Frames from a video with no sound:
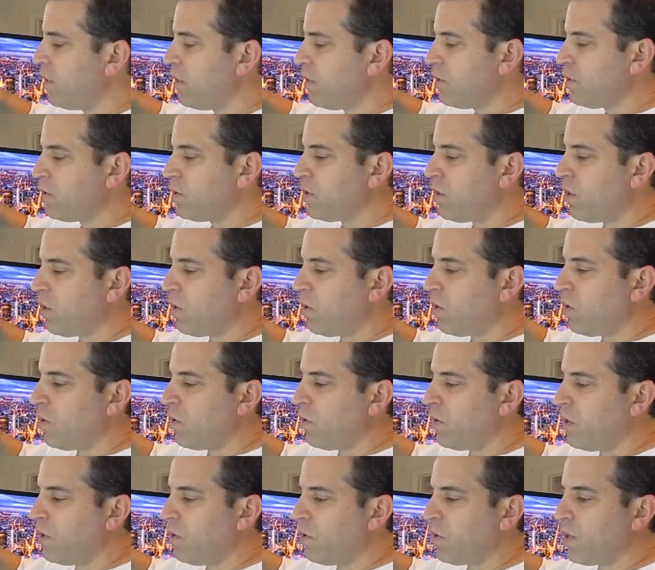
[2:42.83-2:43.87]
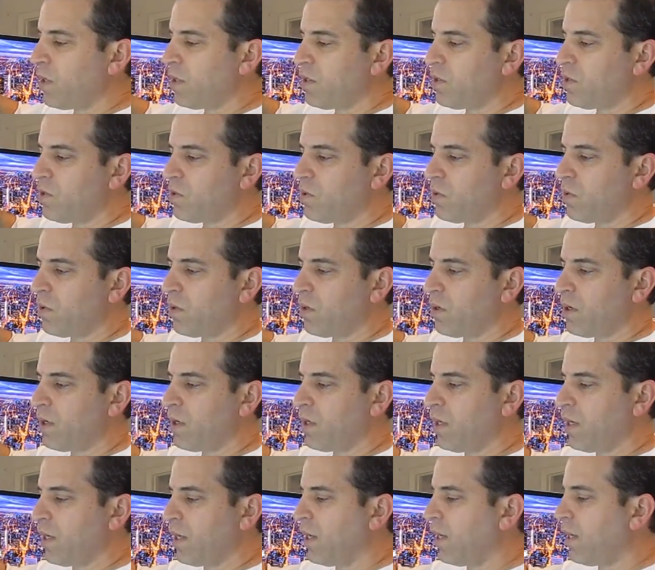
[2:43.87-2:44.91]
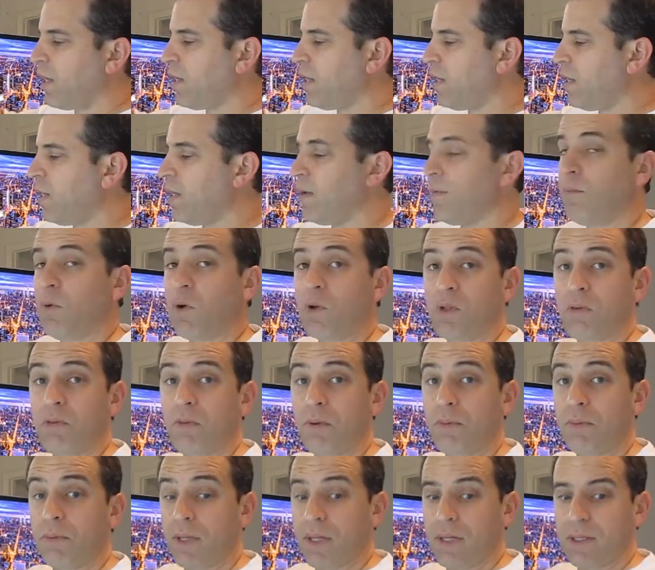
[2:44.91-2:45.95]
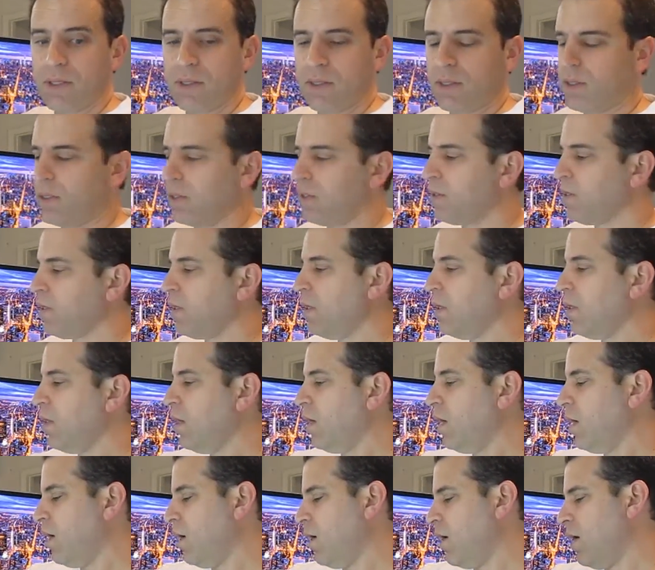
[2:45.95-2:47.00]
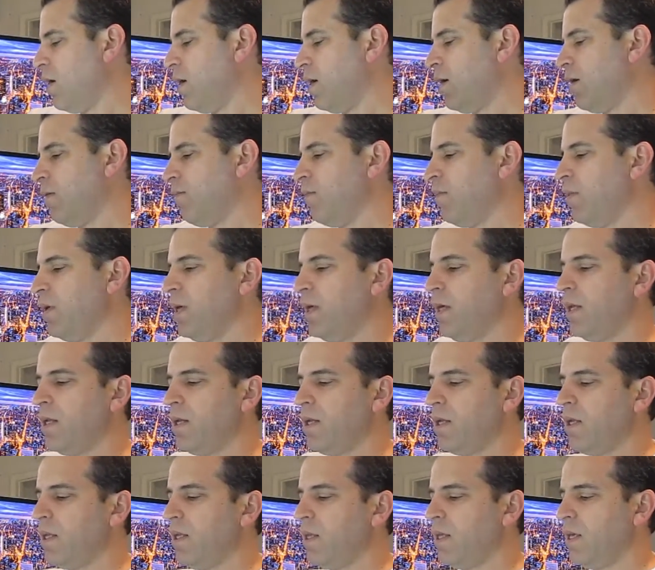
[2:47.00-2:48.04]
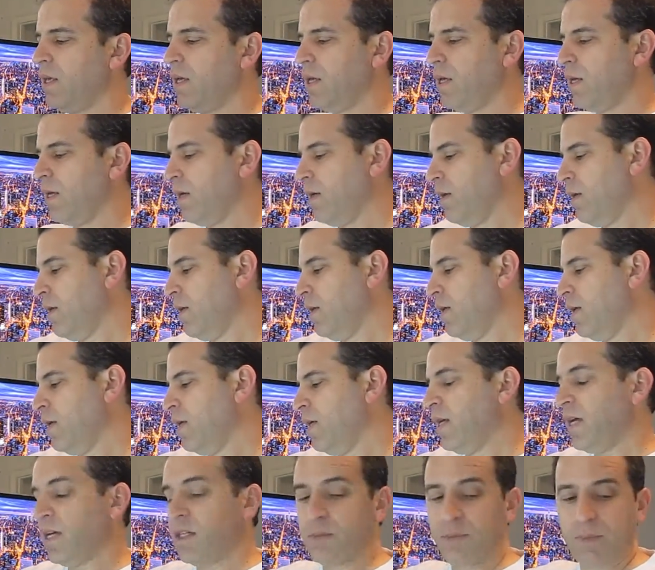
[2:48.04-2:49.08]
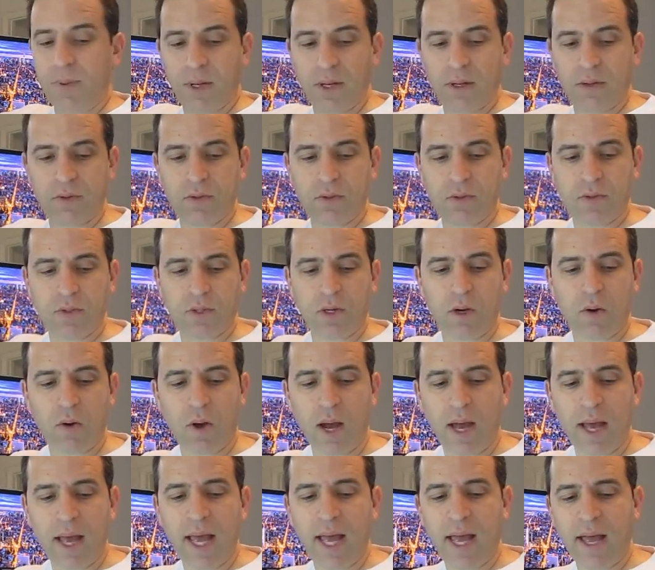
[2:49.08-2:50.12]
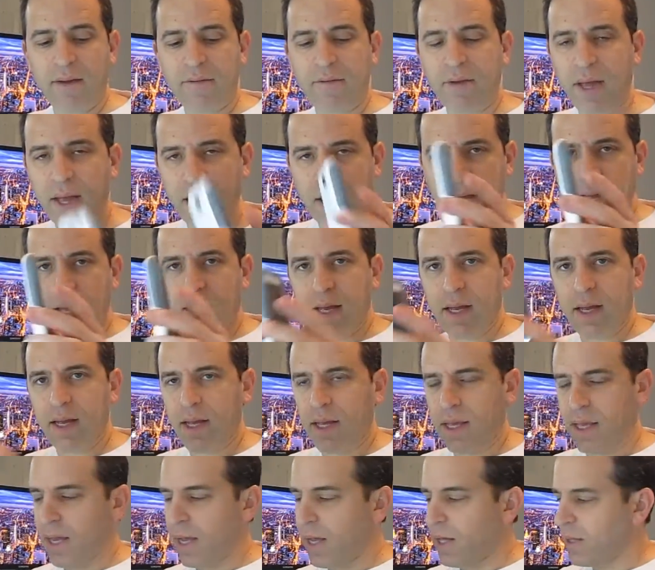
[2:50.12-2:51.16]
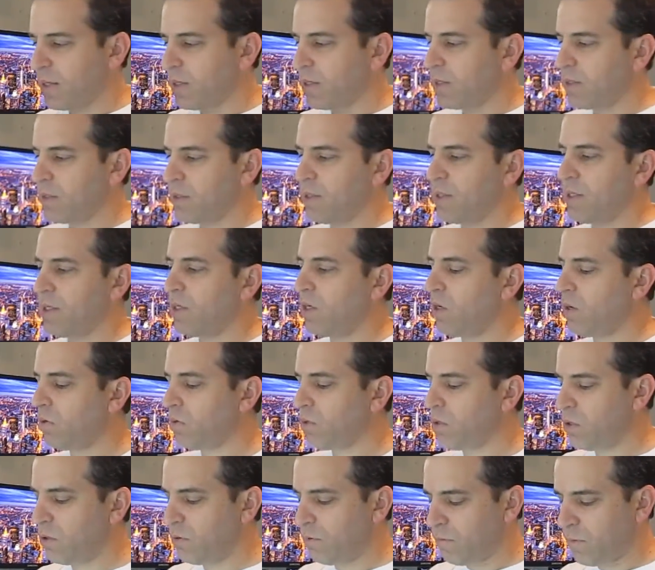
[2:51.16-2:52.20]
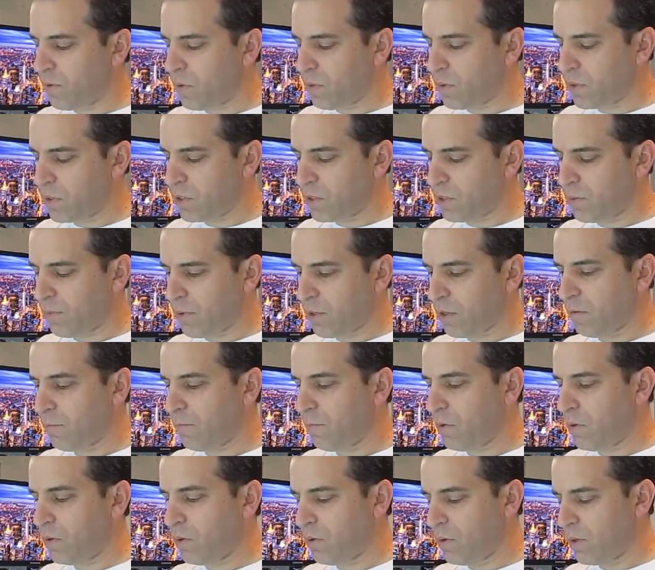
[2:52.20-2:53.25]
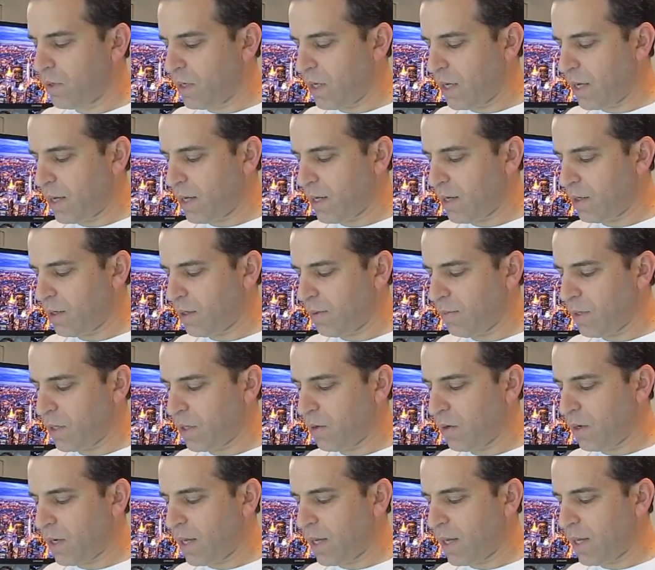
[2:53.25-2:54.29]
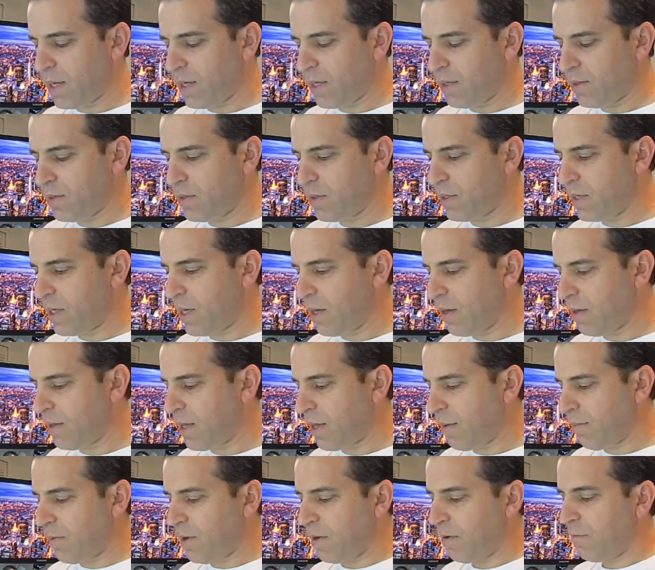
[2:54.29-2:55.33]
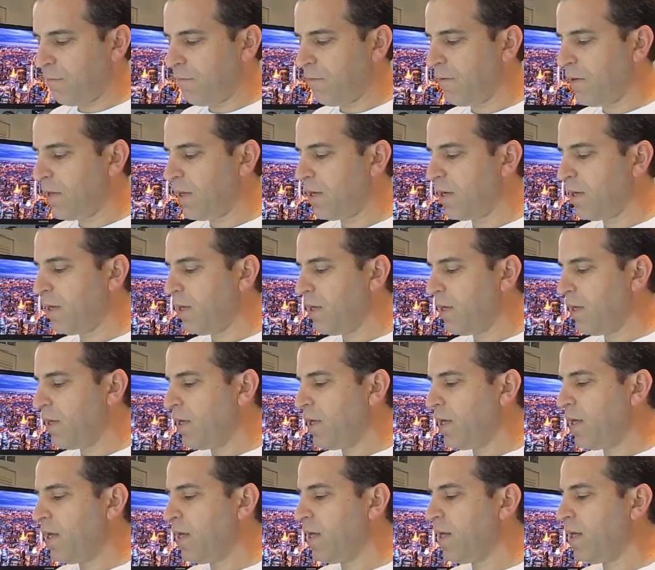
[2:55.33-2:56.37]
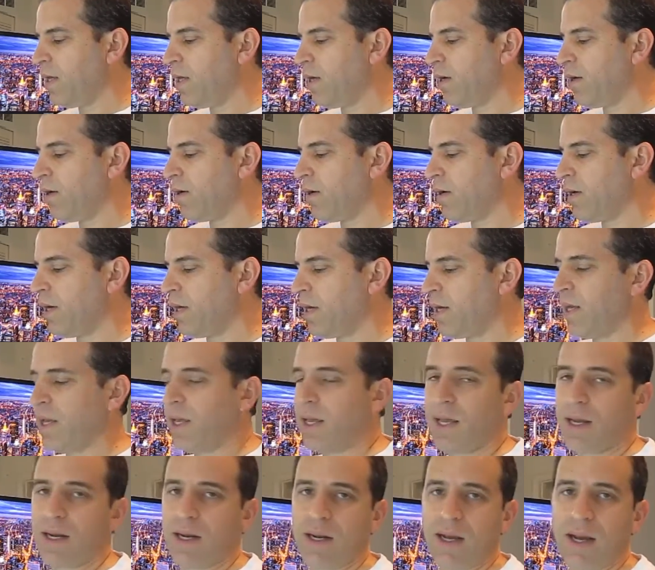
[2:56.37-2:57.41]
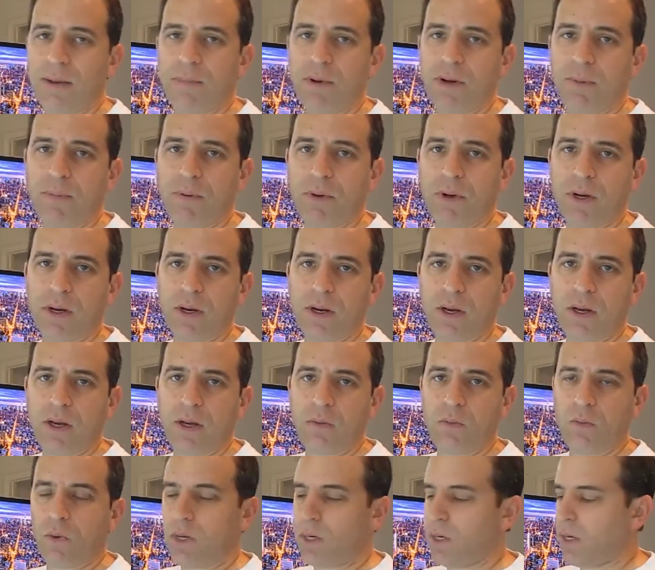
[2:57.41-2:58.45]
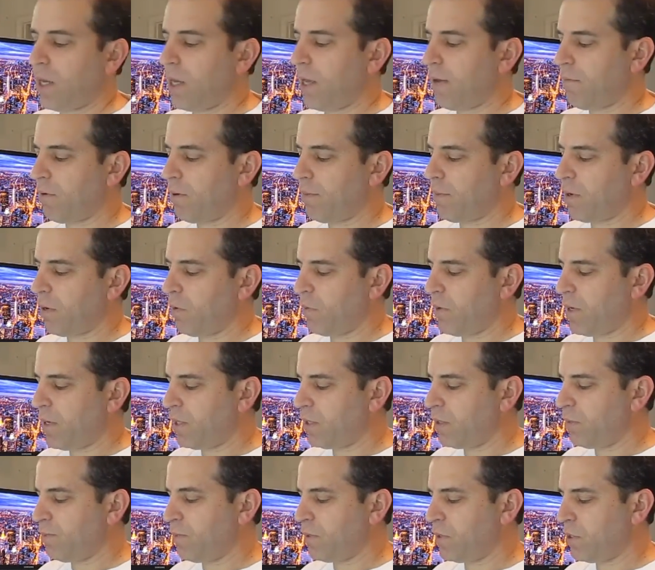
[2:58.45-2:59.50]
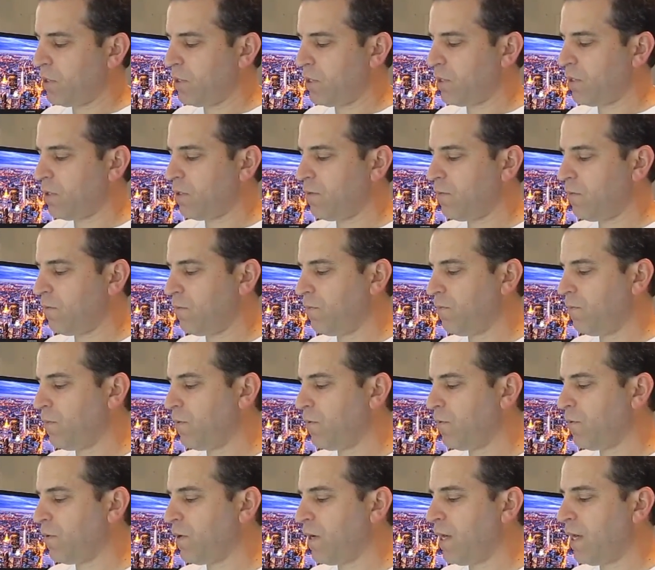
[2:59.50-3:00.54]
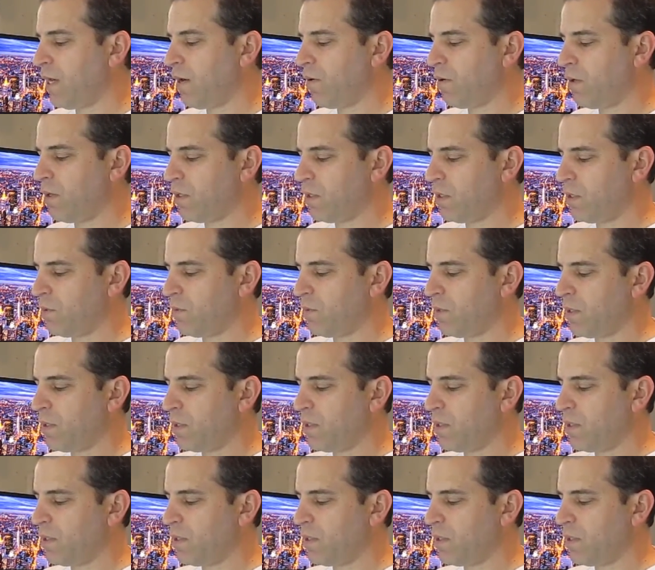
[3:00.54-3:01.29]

So you can store, again, in multiple places in the Yes Belt. So I have a Galaxy Note 2 phone, which is a bigger phone, and let me go ahead and see how that might fit in here. And again, I'm going to put it on when I have it on my waist, but just for now I just want